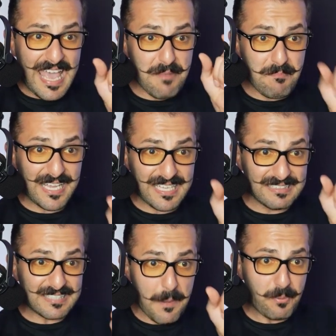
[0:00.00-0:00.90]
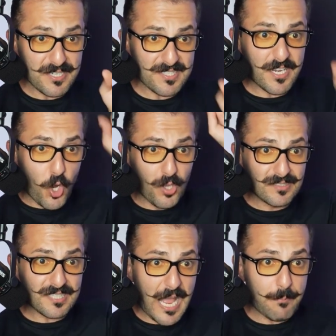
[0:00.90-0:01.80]
and making 10%
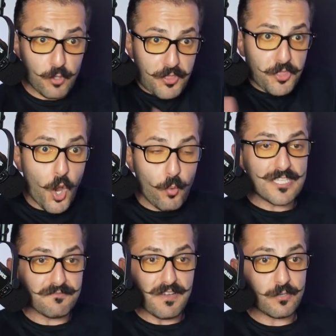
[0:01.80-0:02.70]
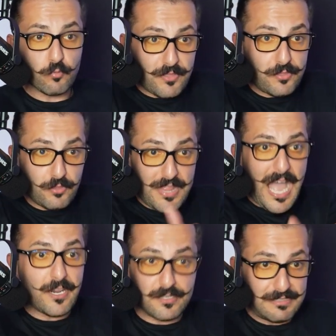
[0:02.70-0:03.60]
on top with no one's fuck with
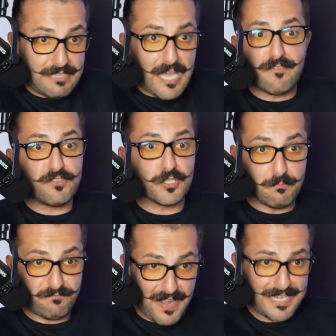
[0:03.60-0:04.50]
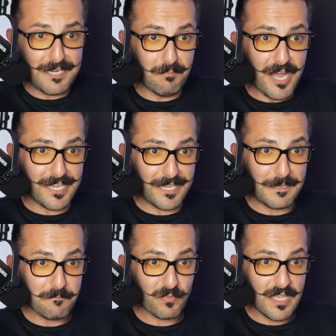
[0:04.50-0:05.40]
not none of your fucking money.